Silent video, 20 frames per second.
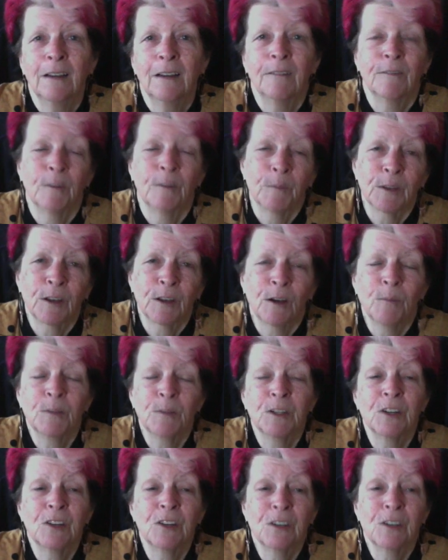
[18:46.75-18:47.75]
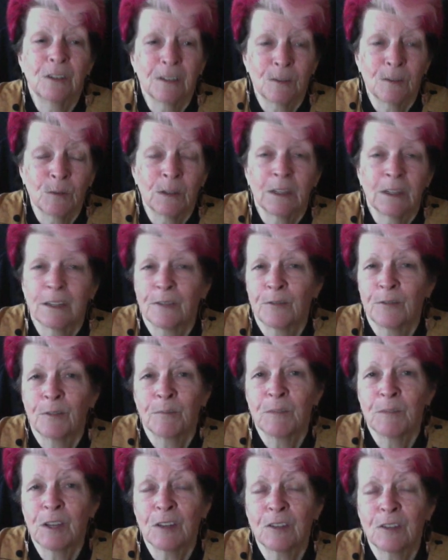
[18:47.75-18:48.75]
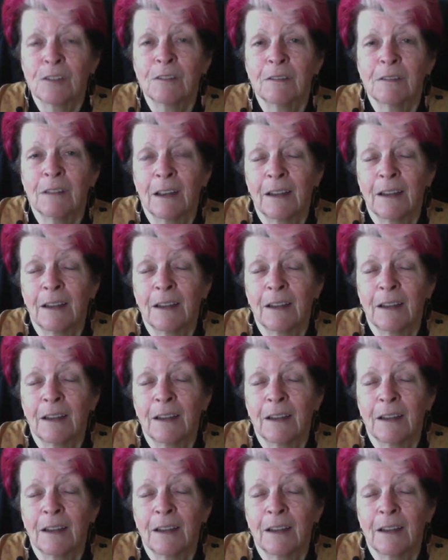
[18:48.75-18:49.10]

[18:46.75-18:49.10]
from the competition, as well as from just